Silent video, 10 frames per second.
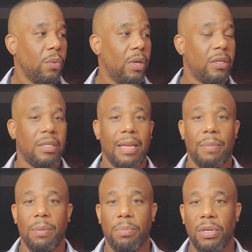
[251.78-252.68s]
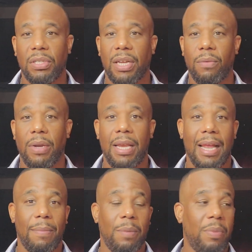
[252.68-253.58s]
whether it's in how many books I read,
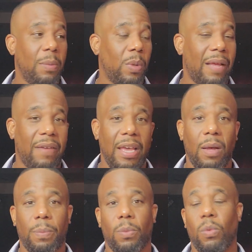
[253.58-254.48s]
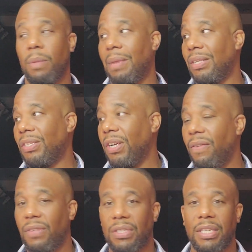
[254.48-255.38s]
how many people I've helped, what my
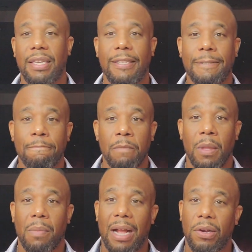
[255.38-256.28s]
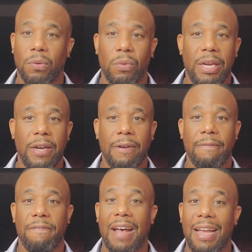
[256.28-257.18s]
service is, my
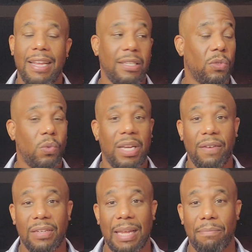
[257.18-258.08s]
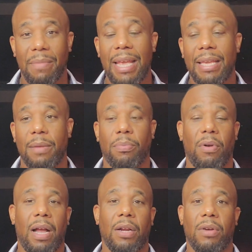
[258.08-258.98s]
career, finances, whatever it is, I'm making
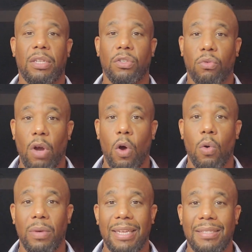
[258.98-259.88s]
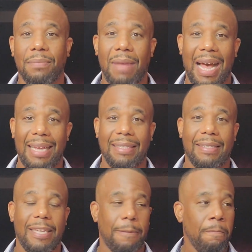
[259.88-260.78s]
progress. Grow. It's a
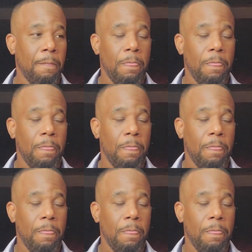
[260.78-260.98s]
mindset.